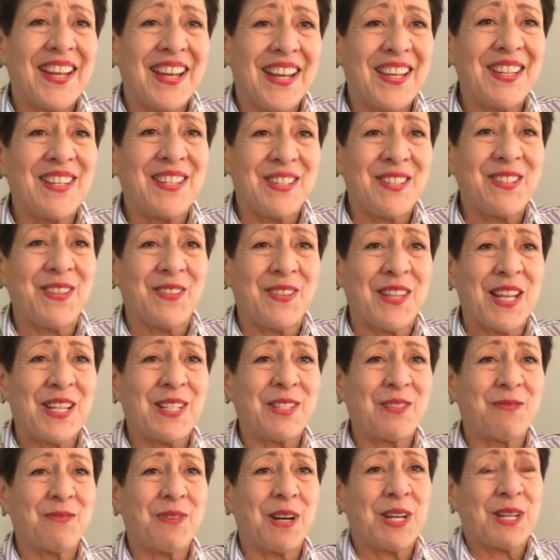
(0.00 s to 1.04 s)
And so
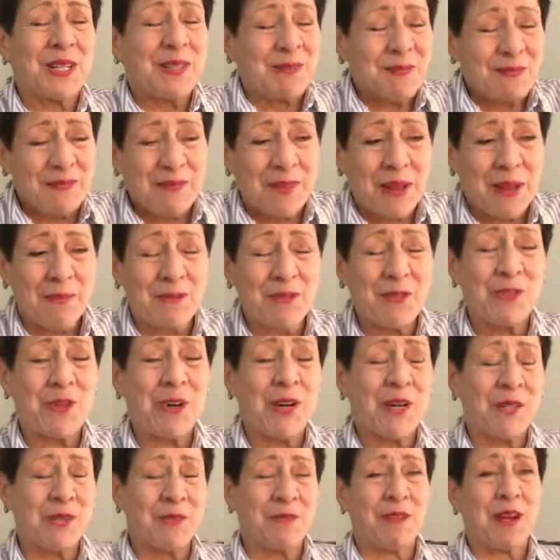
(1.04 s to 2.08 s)
that's what I'm
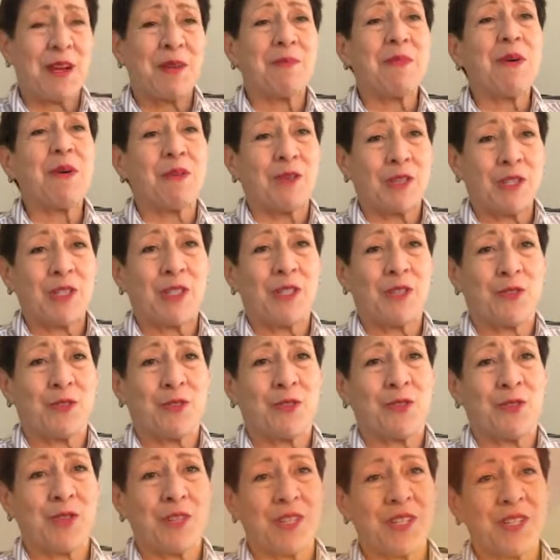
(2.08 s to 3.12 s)
trying to write poetry
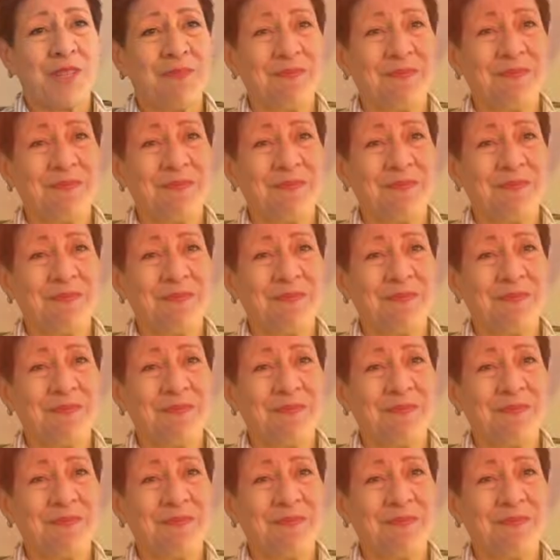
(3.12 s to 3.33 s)
toward.